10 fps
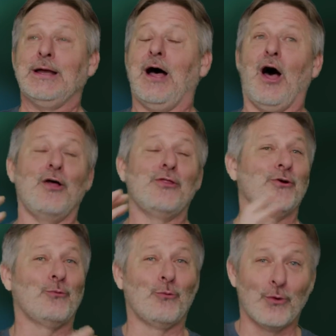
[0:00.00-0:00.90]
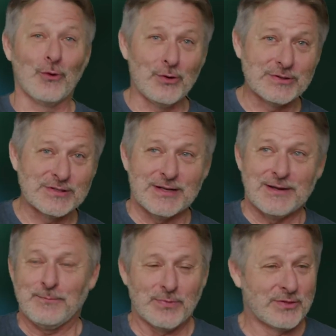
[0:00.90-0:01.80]
other worlds
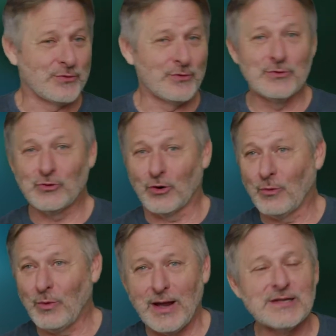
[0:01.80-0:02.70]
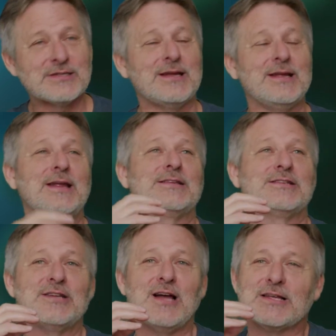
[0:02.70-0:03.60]
through doorways, and it
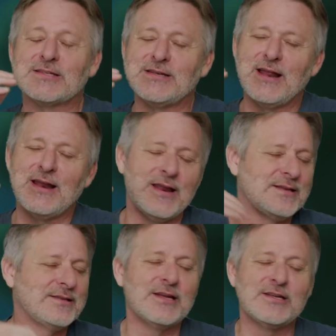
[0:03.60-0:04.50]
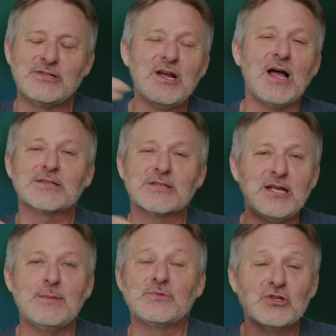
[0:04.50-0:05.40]
just
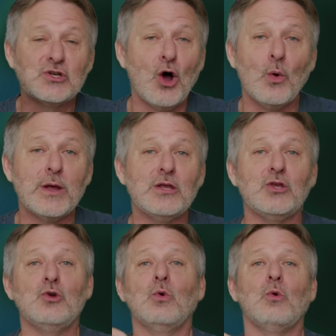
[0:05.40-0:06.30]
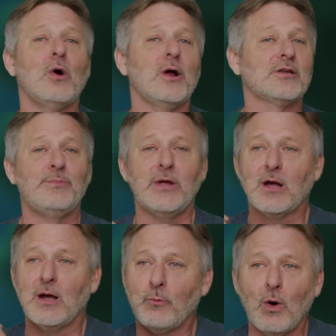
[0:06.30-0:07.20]
keeps going. You will want to pick
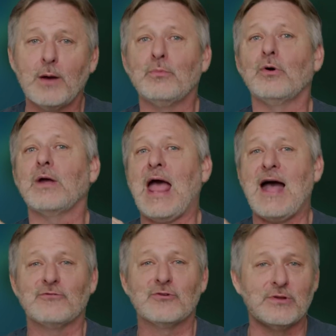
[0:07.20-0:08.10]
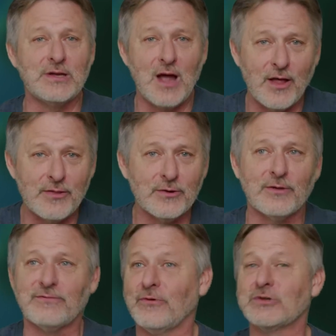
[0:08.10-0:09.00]
up one book after the other. The
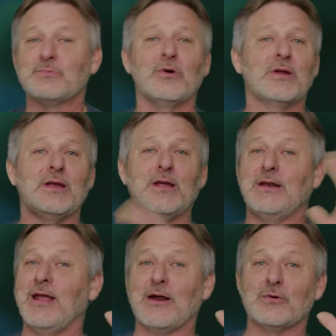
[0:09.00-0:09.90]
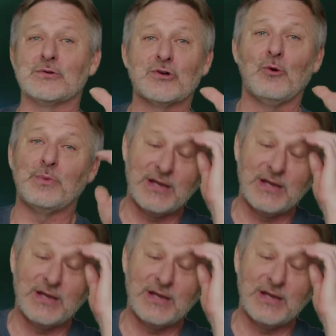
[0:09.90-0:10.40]
first book, again, Necroscope,